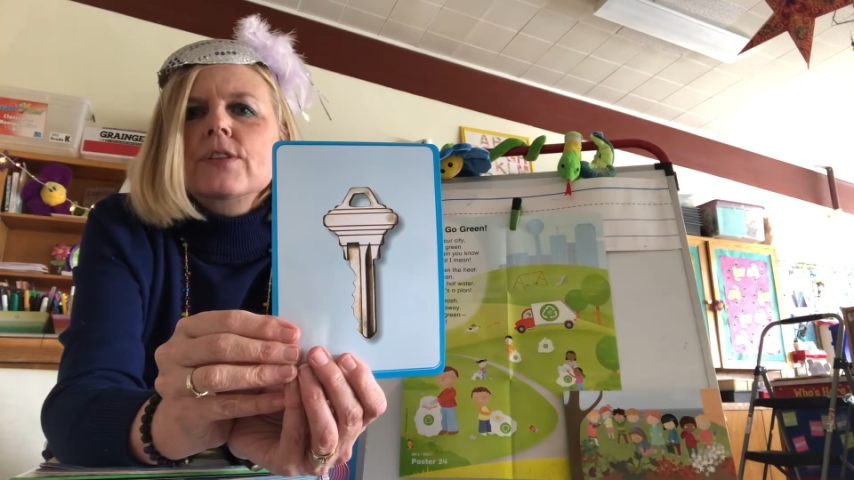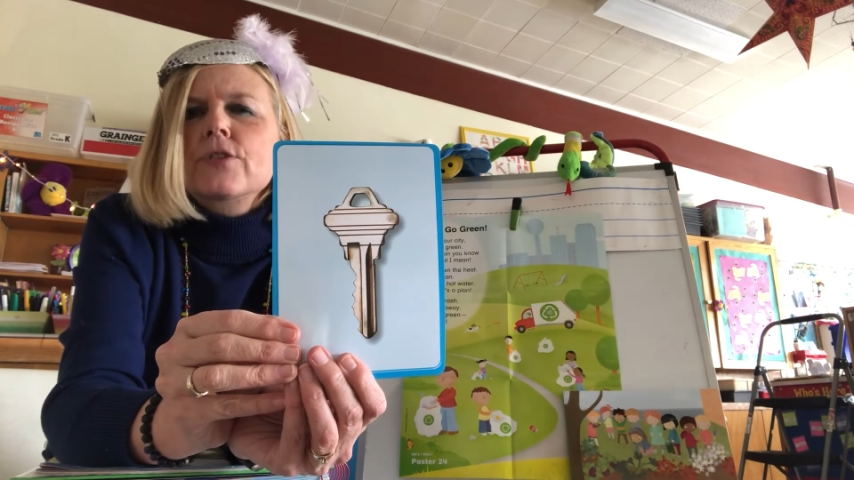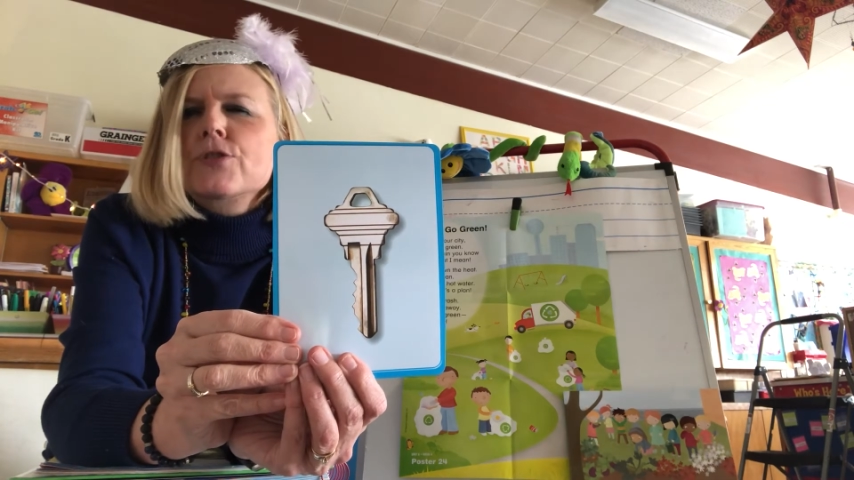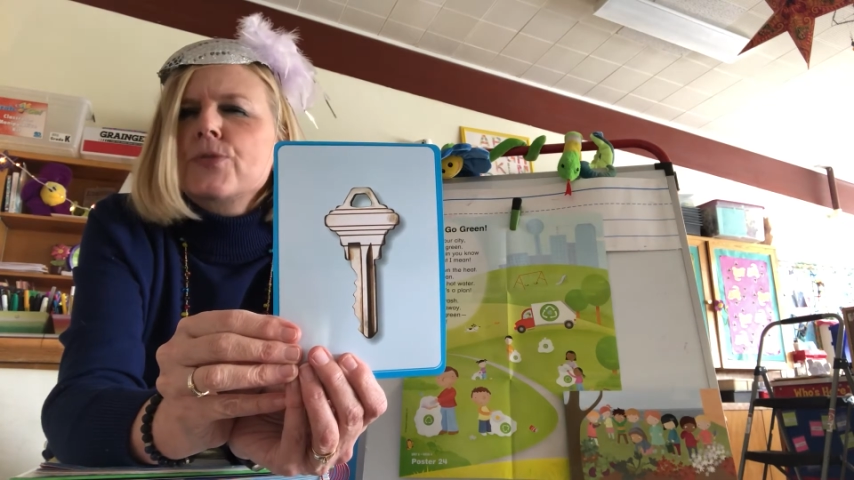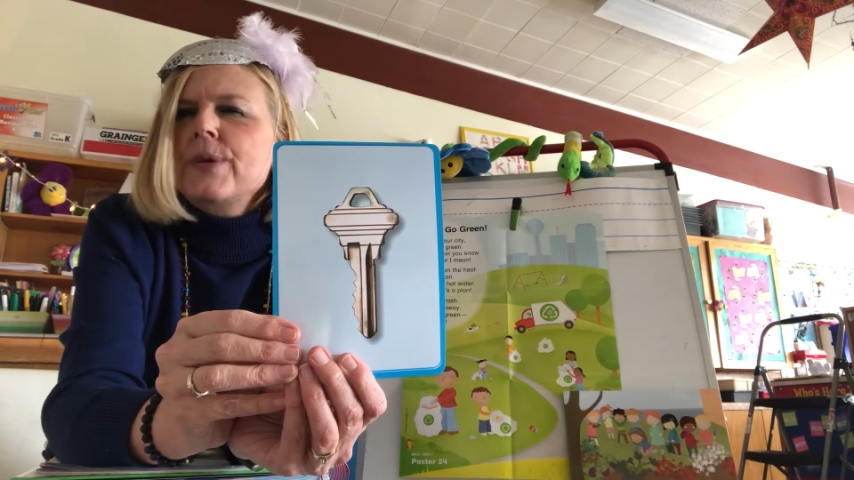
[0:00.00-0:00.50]

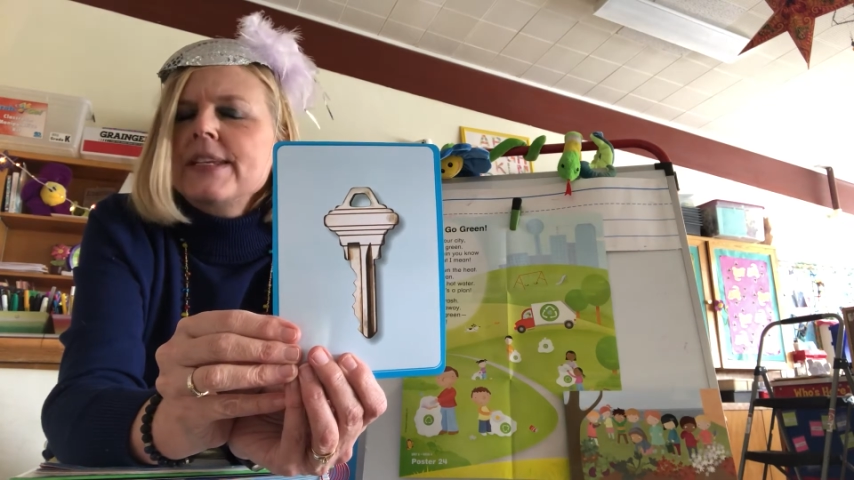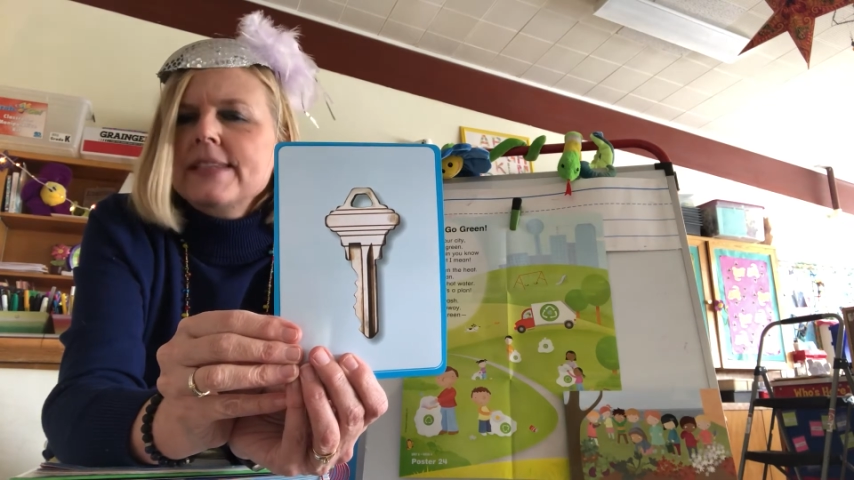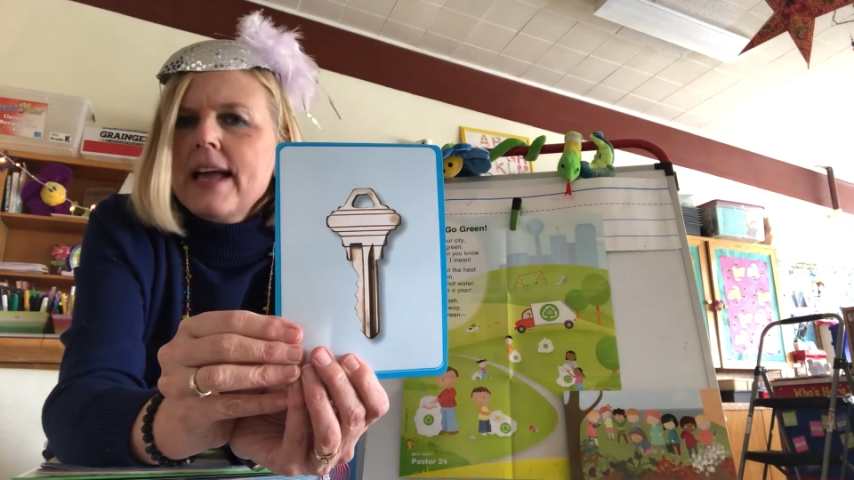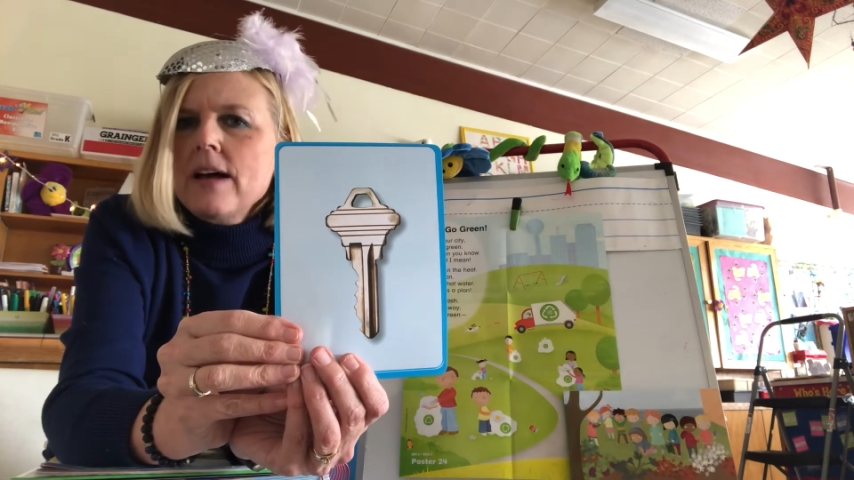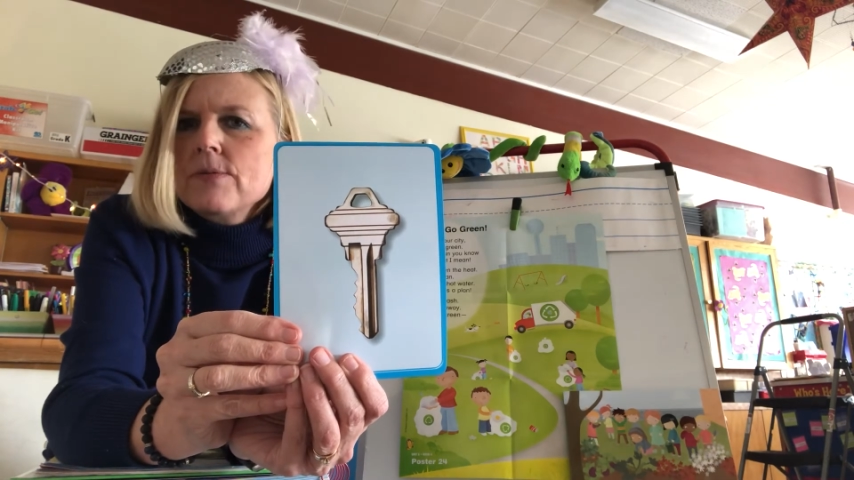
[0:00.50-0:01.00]
There's 3
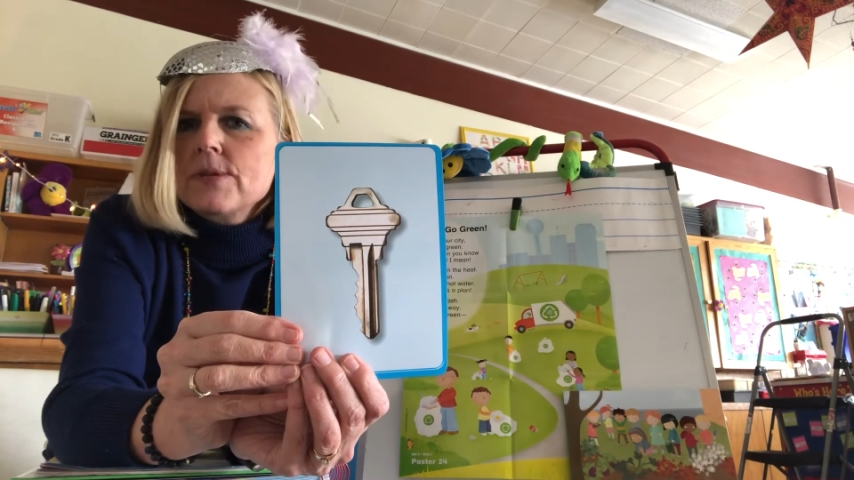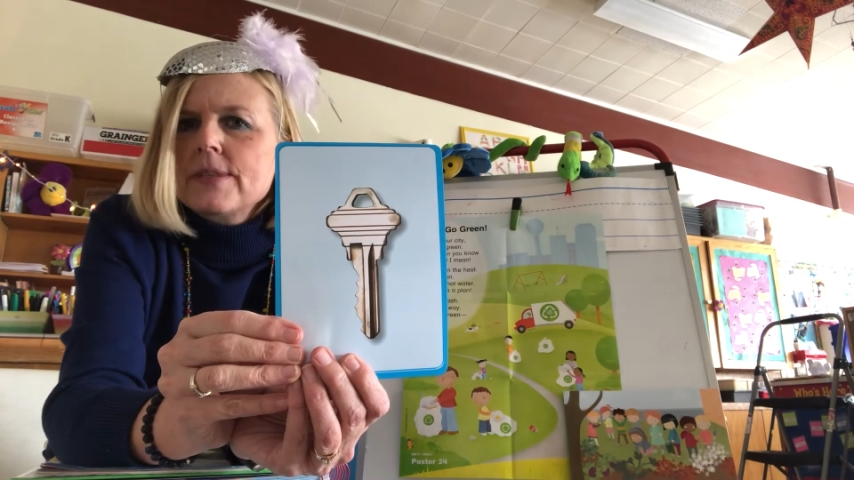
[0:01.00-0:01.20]
sounds